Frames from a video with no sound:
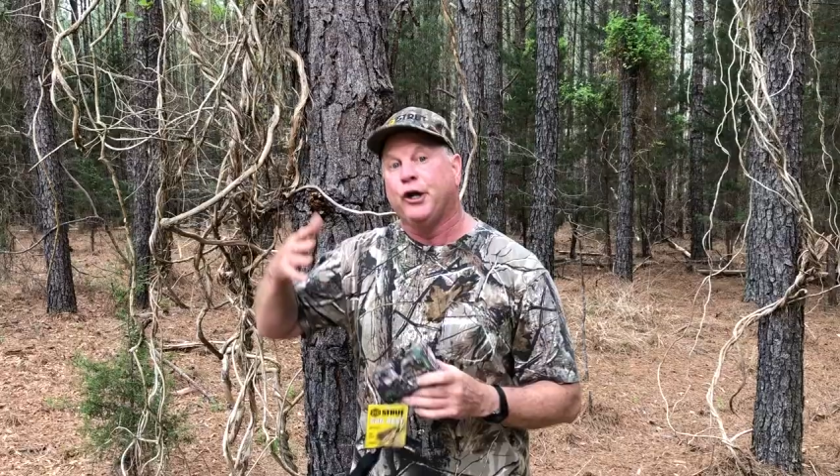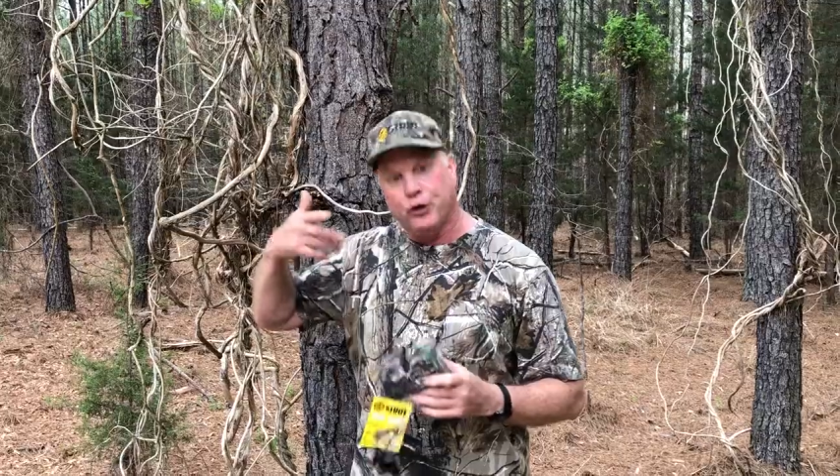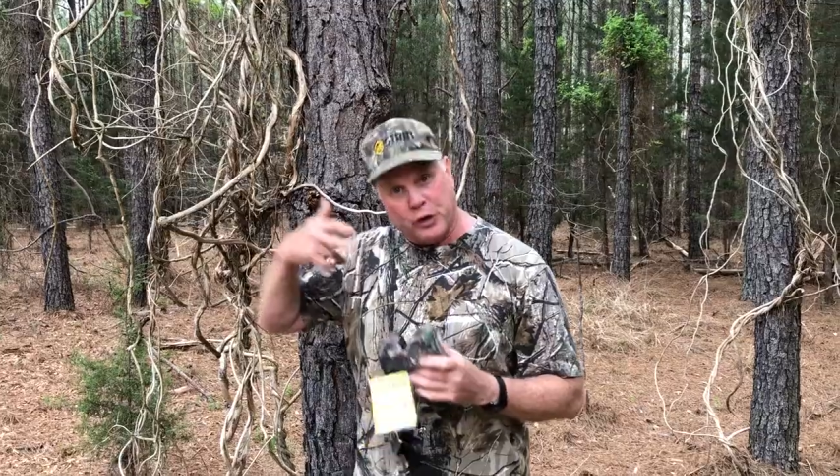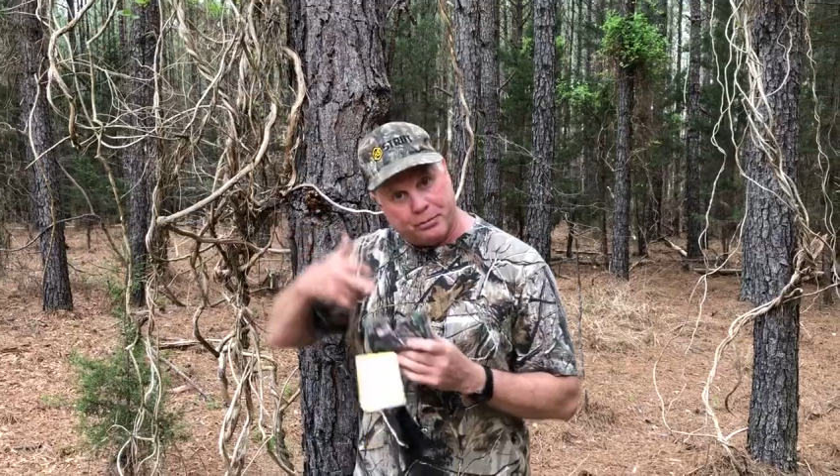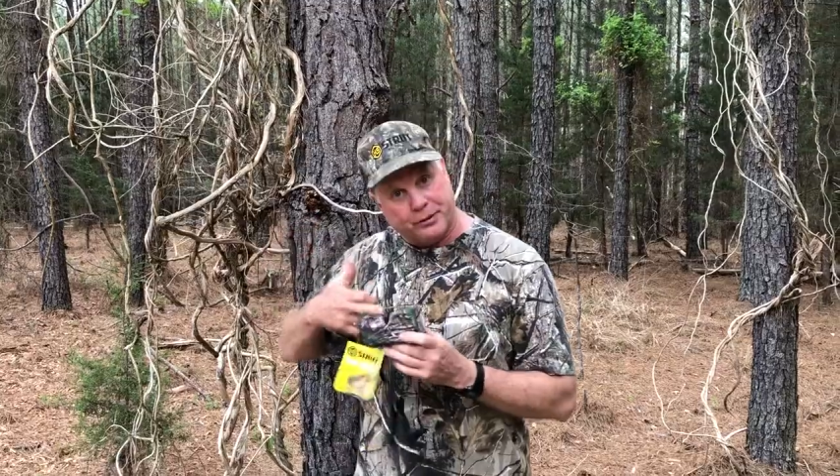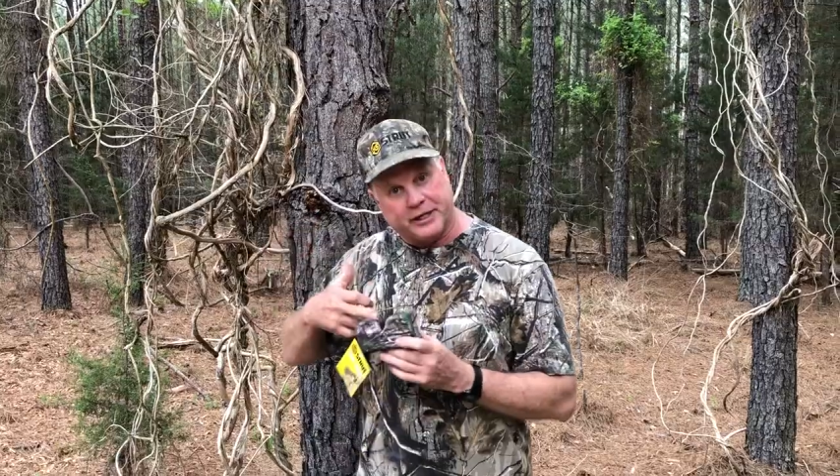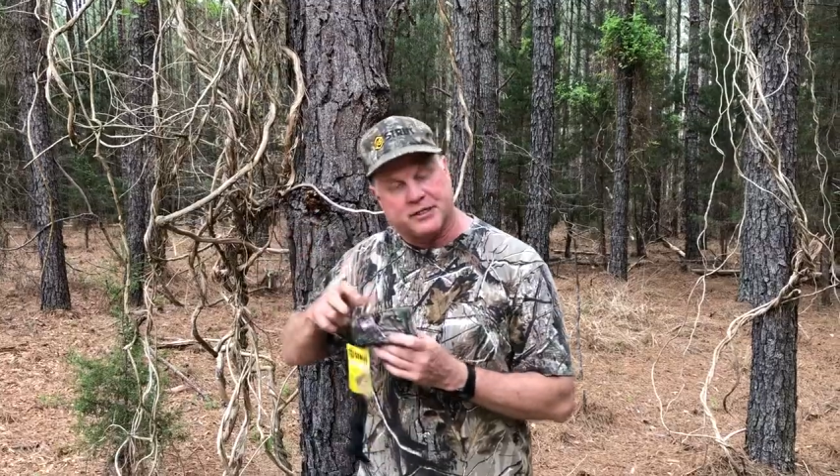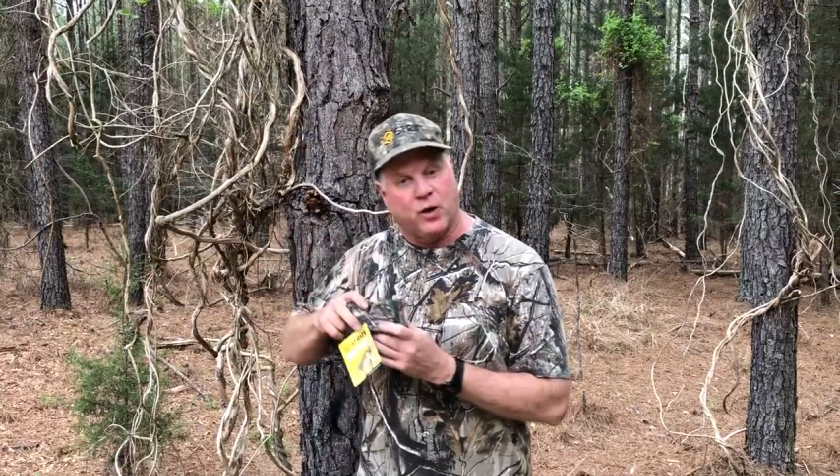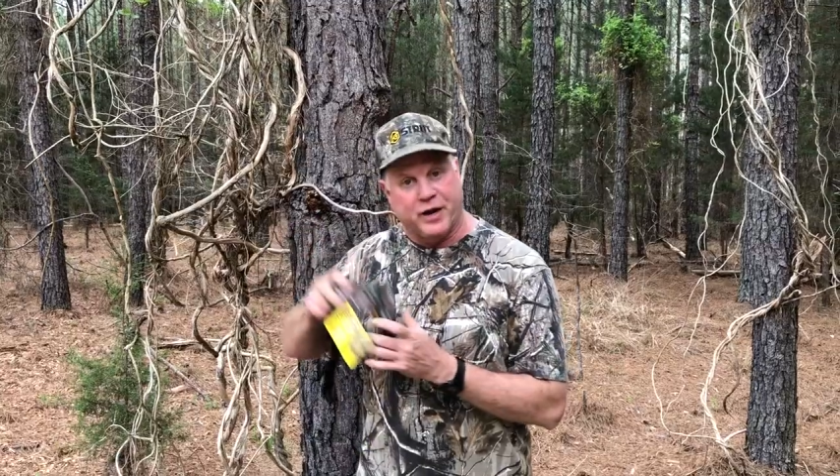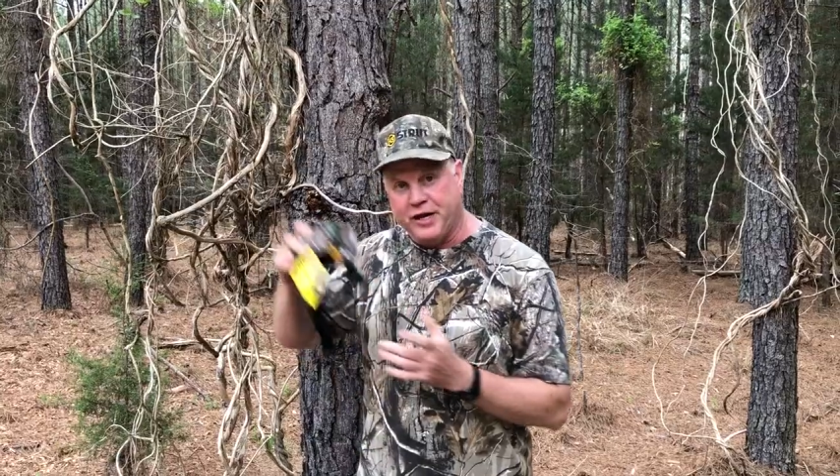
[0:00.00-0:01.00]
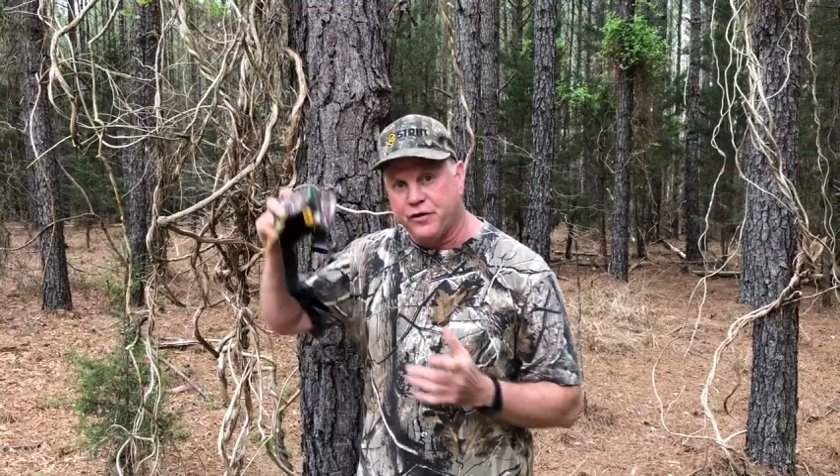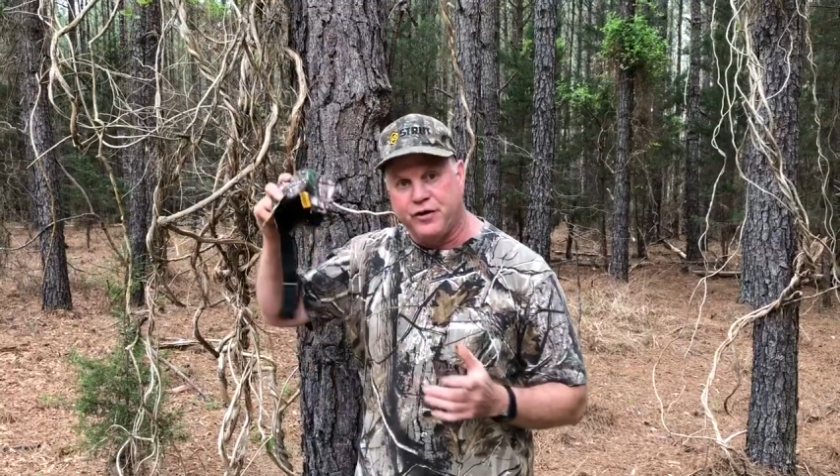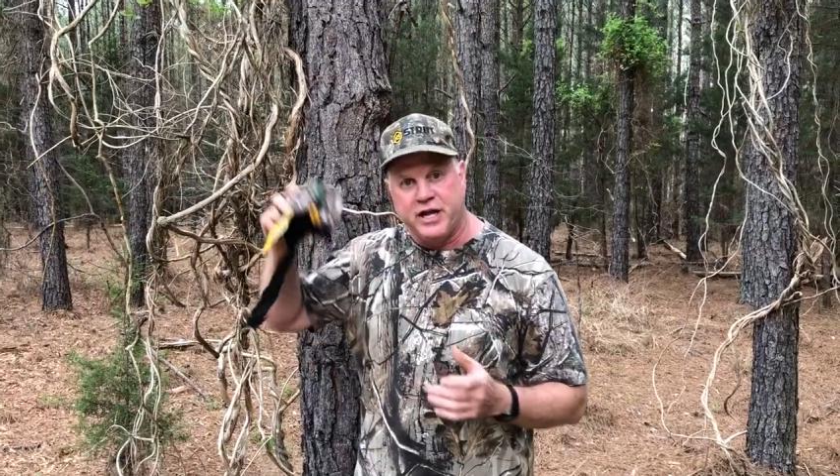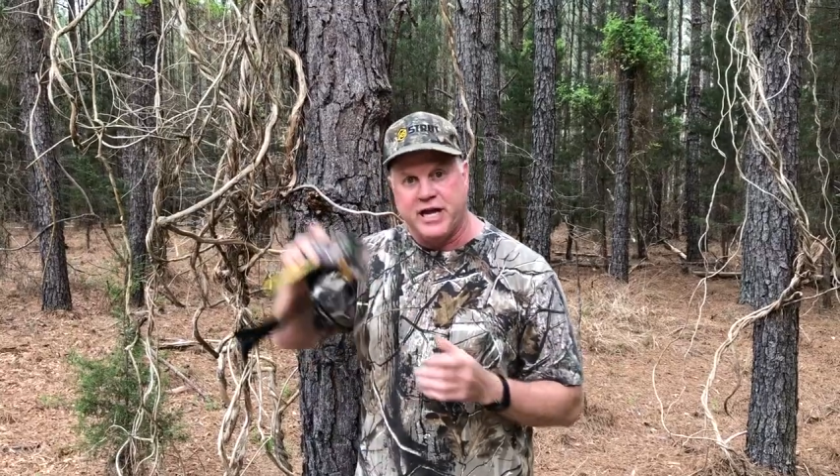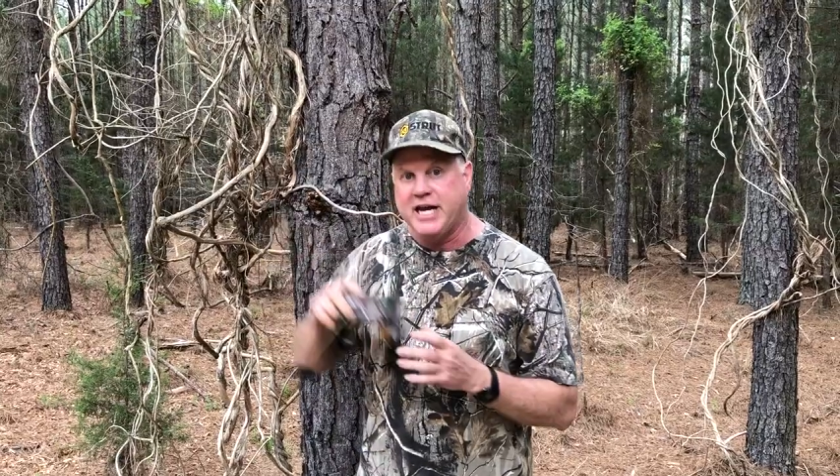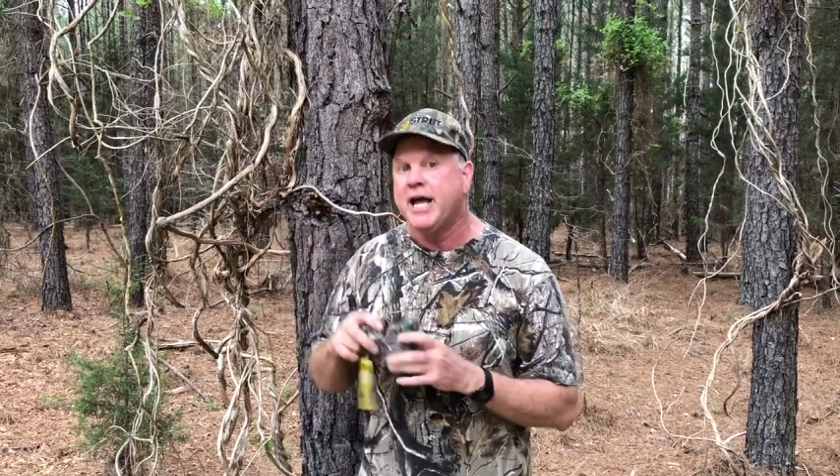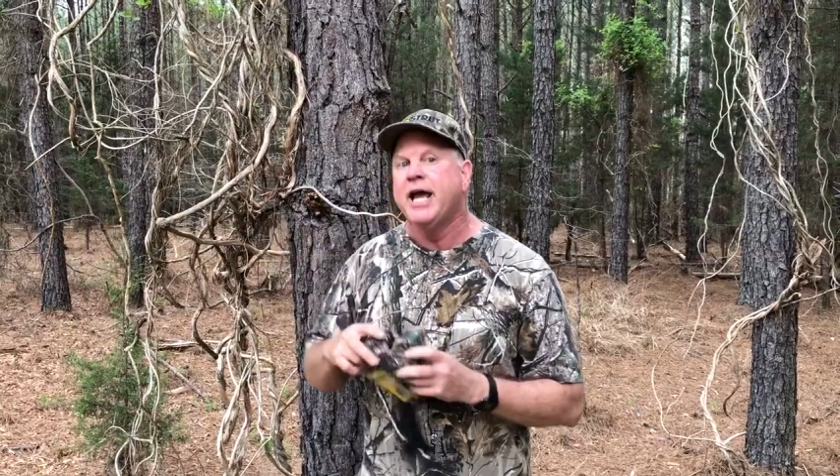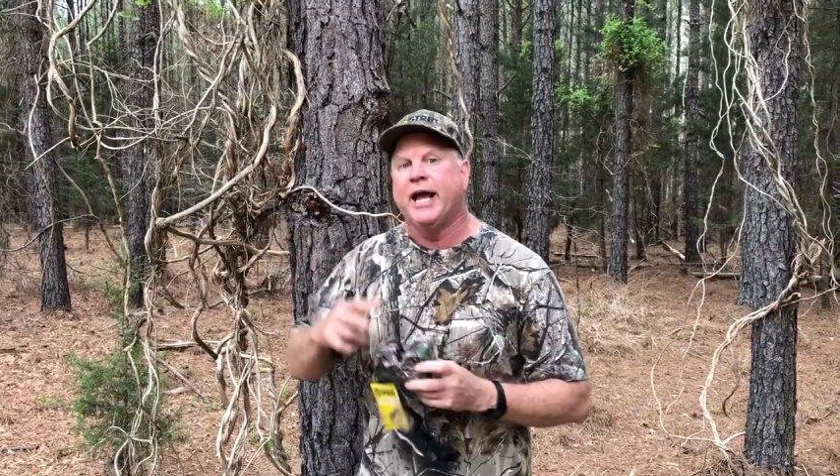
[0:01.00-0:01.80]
You can put this on either knee.